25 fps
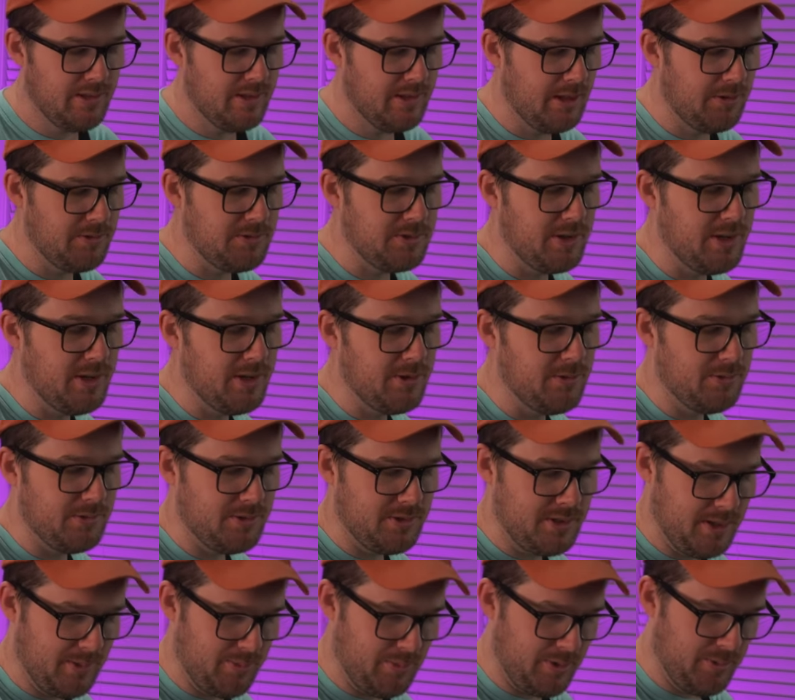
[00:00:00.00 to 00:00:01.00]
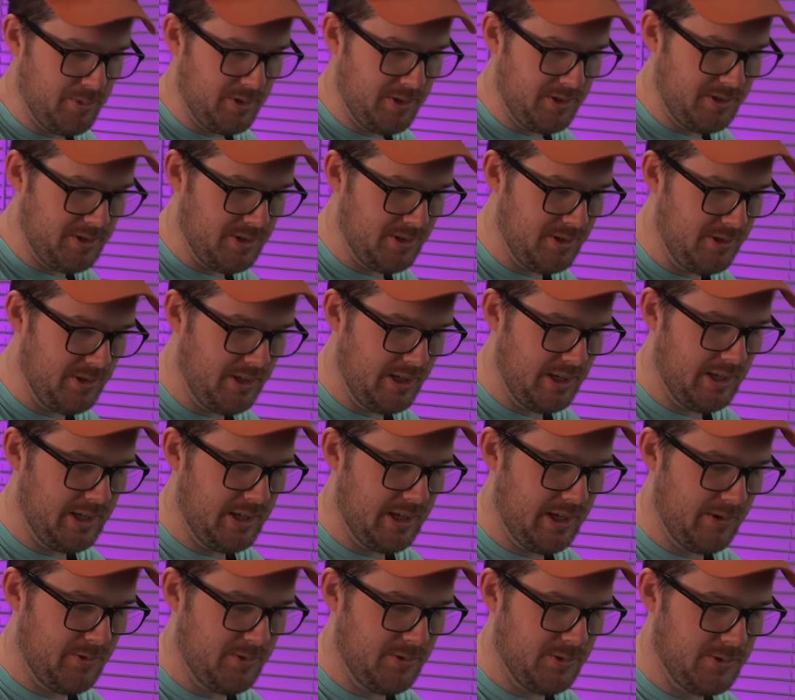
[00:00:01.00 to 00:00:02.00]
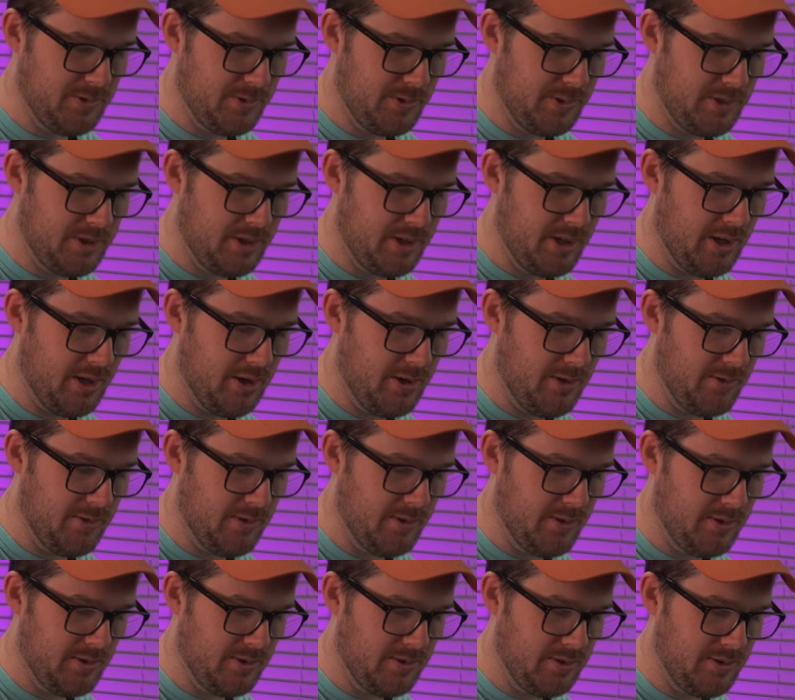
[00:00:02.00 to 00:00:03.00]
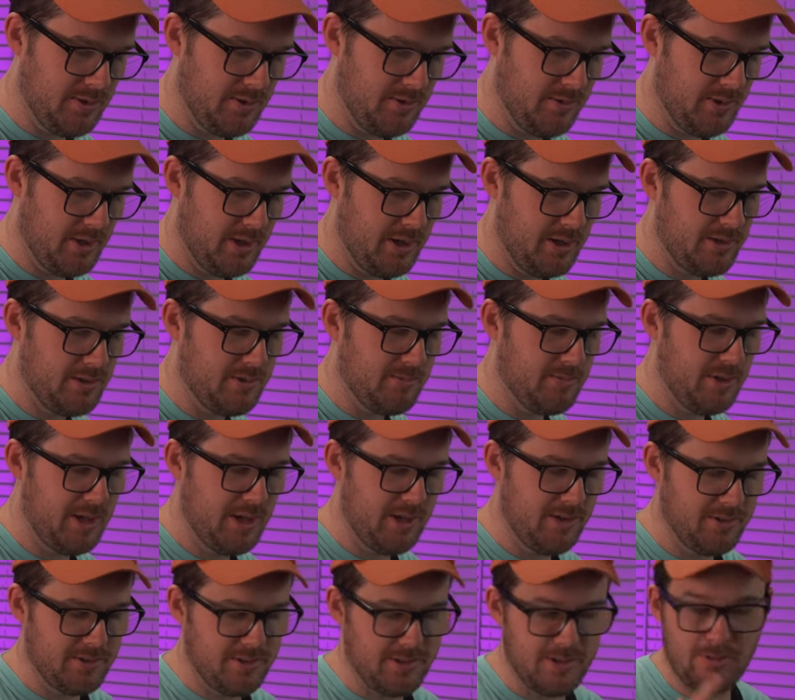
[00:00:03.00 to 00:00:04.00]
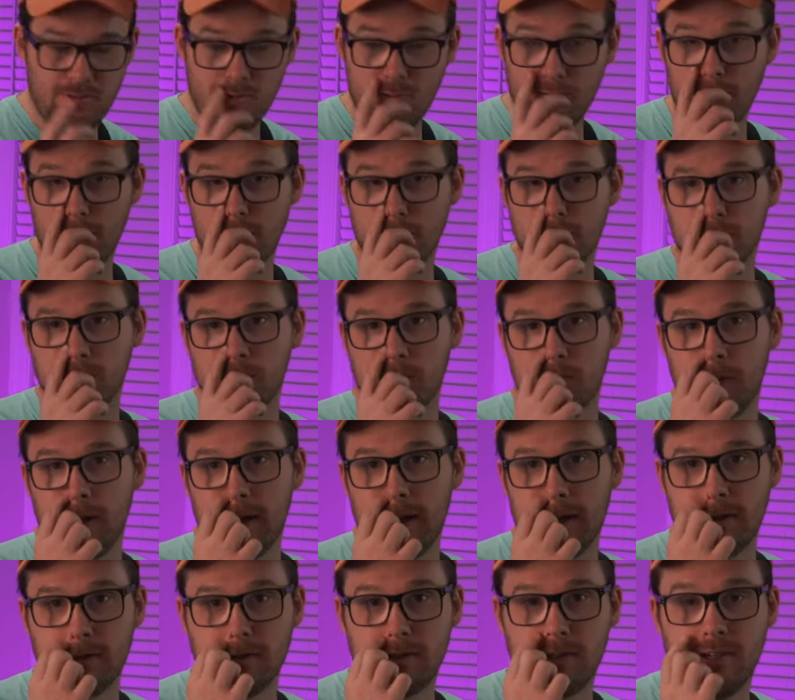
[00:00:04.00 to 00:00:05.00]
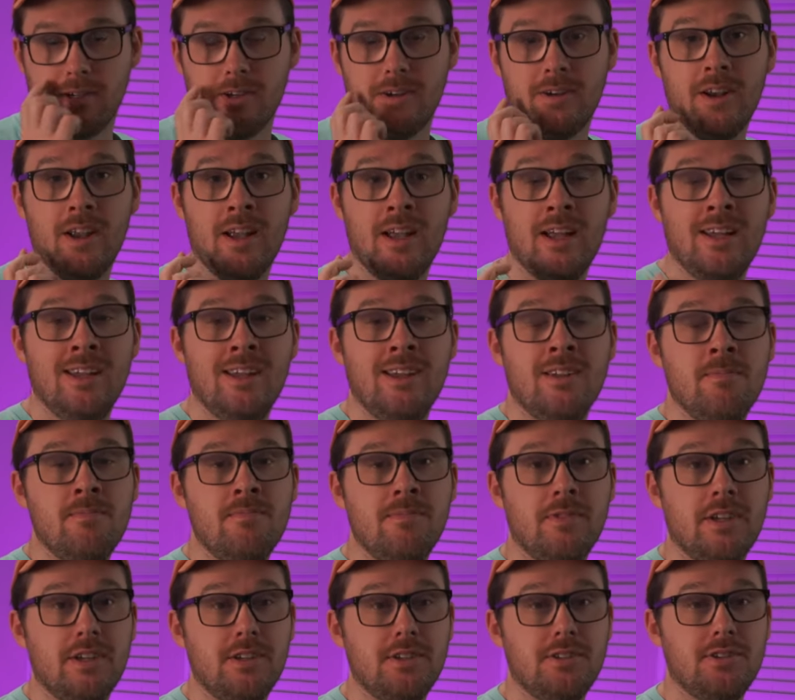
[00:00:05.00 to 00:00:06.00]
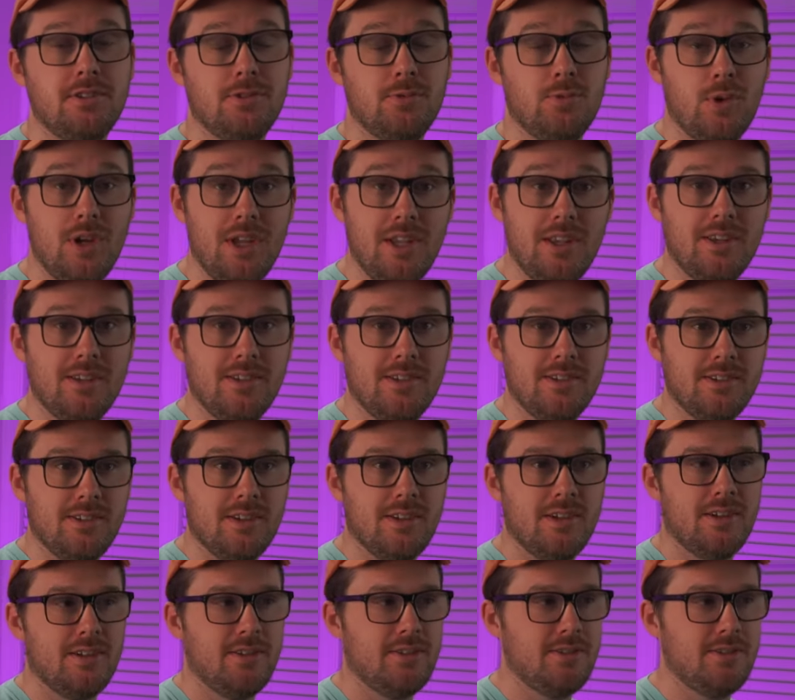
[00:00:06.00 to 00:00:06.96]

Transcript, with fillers: That was our equal temperament tuning. Now we're switching over to what Peterson refers to as their sweetened